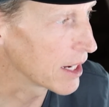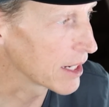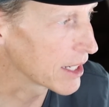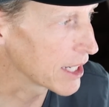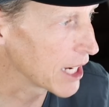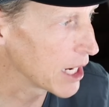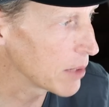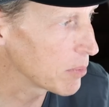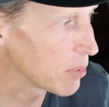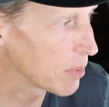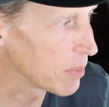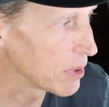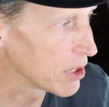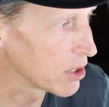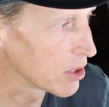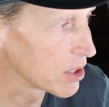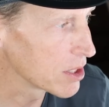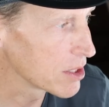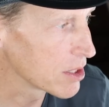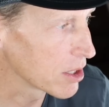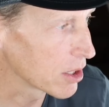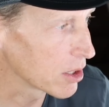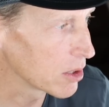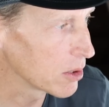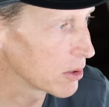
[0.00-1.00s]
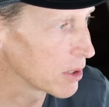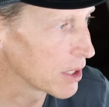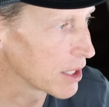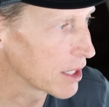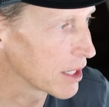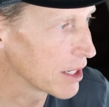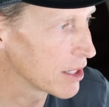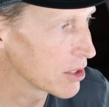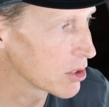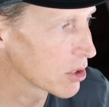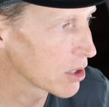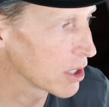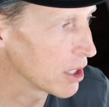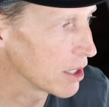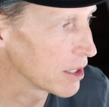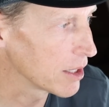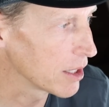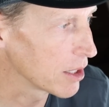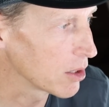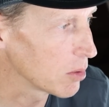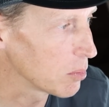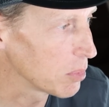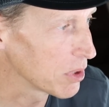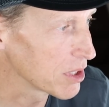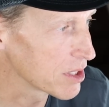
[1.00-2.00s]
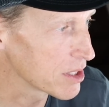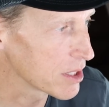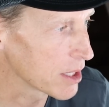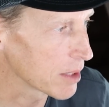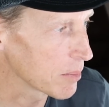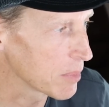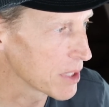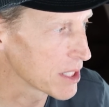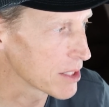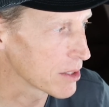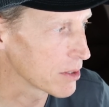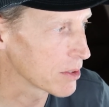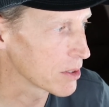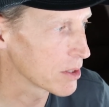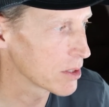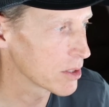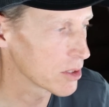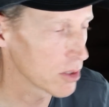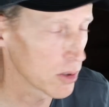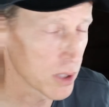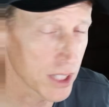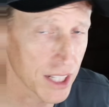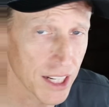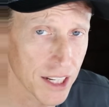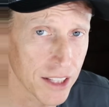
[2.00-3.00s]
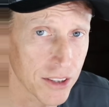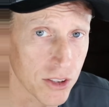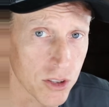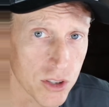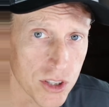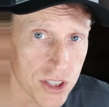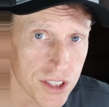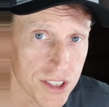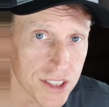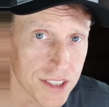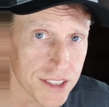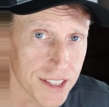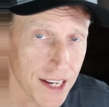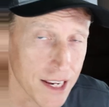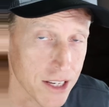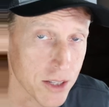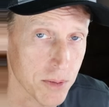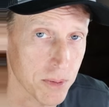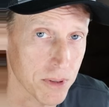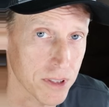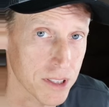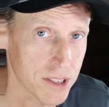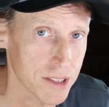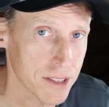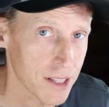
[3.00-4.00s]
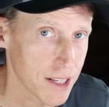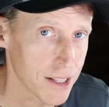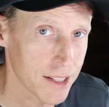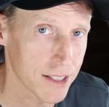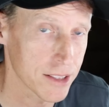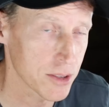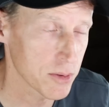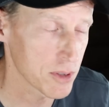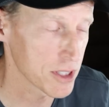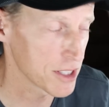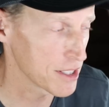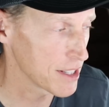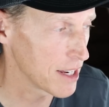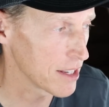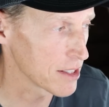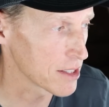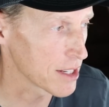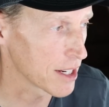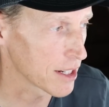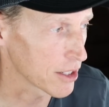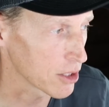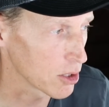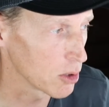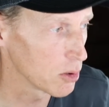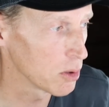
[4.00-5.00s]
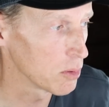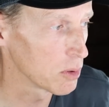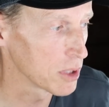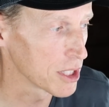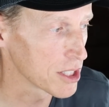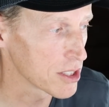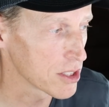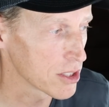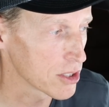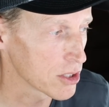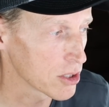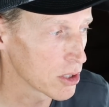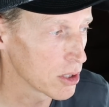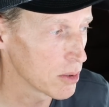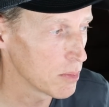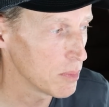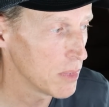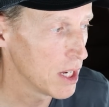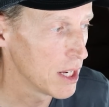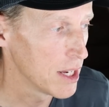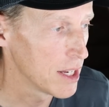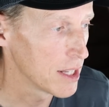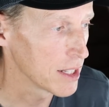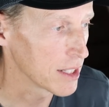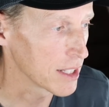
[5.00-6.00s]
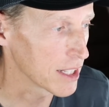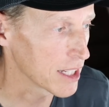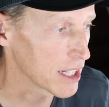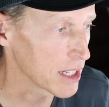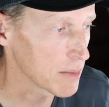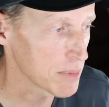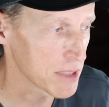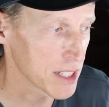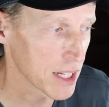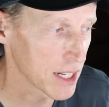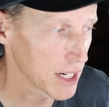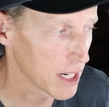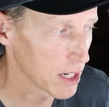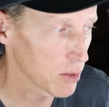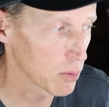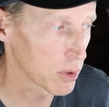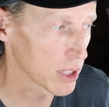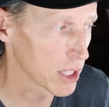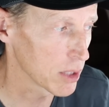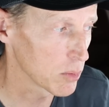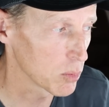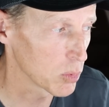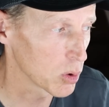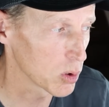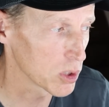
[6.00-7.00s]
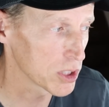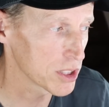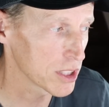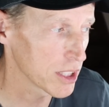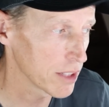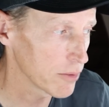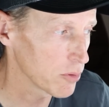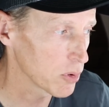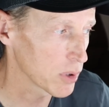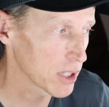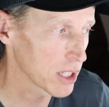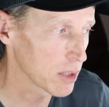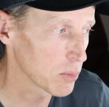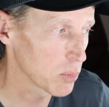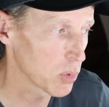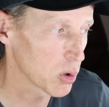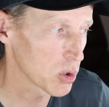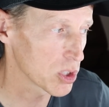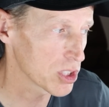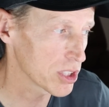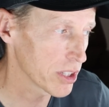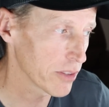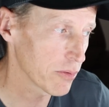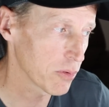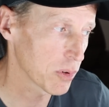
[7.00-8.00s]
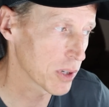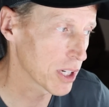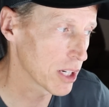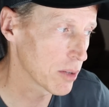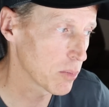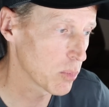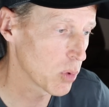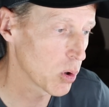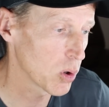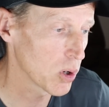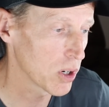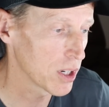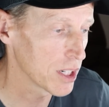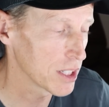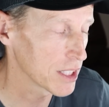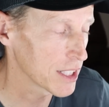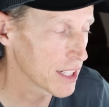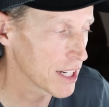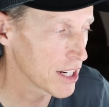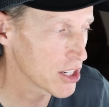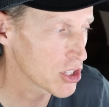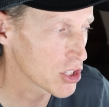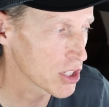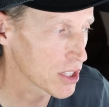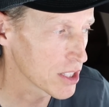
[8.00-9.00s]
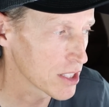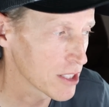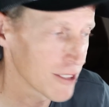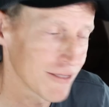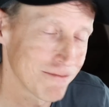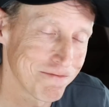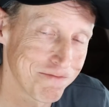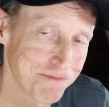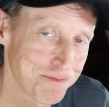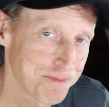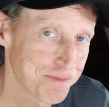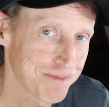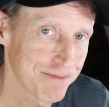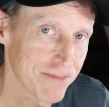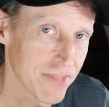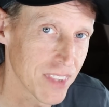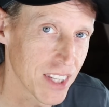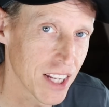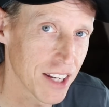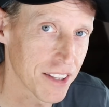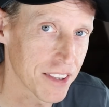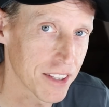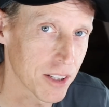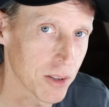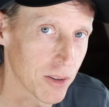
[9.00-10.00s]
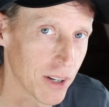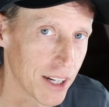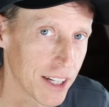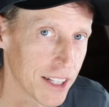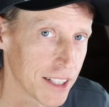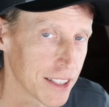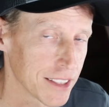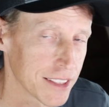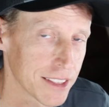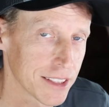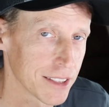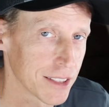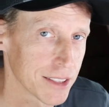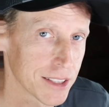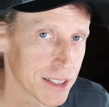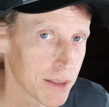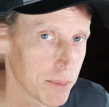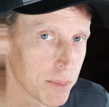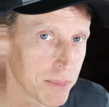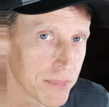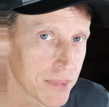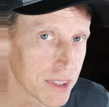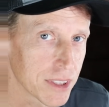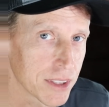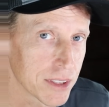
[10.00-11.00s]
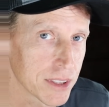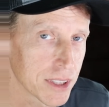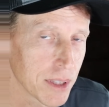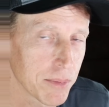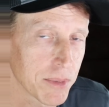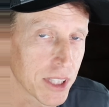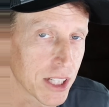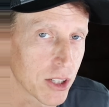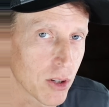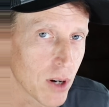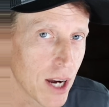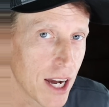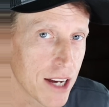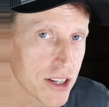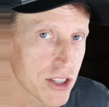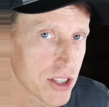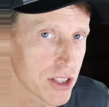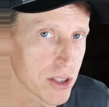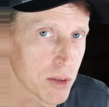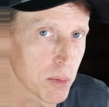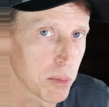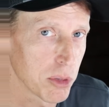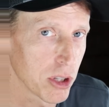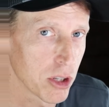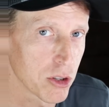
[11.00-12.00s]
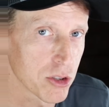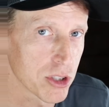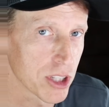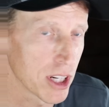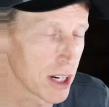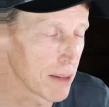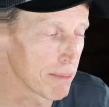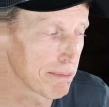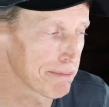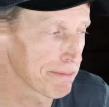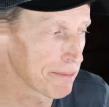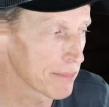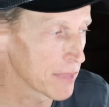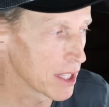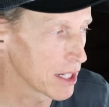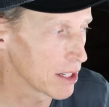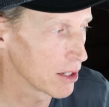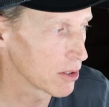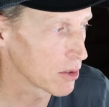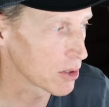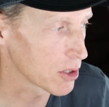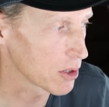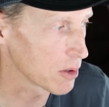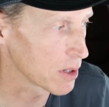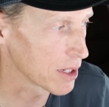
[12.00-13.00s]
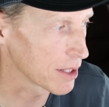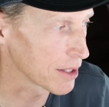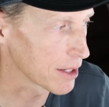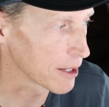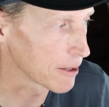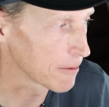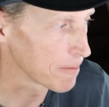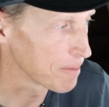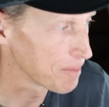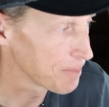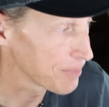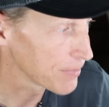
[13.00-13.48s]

and capabilities, including intercontinental ballistic missiles. So, again, they're just desperate. So that's what it sounds like. No one will listen to them. They keep saying, hey, we're getting more stuff, we're getting more stuff, we're getting more indications. Nothing, right? Until some, something crashes or blows up, they don't do anything.